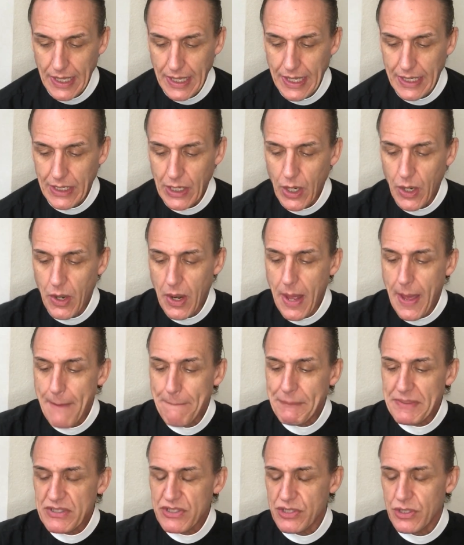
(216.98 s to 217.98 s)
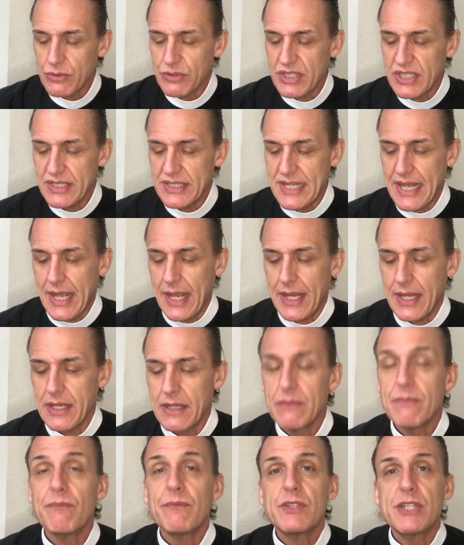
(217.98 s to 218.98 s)
in our episode today,
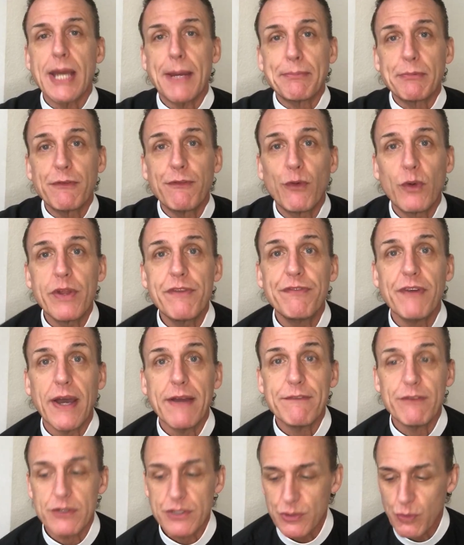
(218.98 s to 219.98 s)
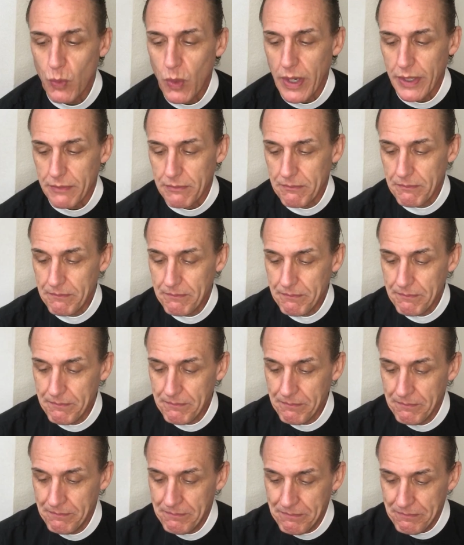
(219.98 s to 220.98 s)
chapter 45, verse
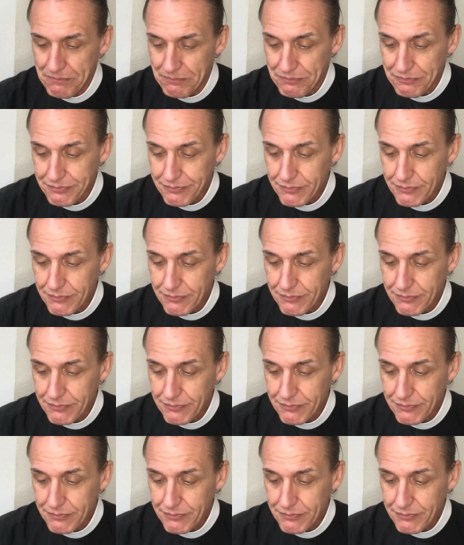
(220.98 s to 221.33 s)
1,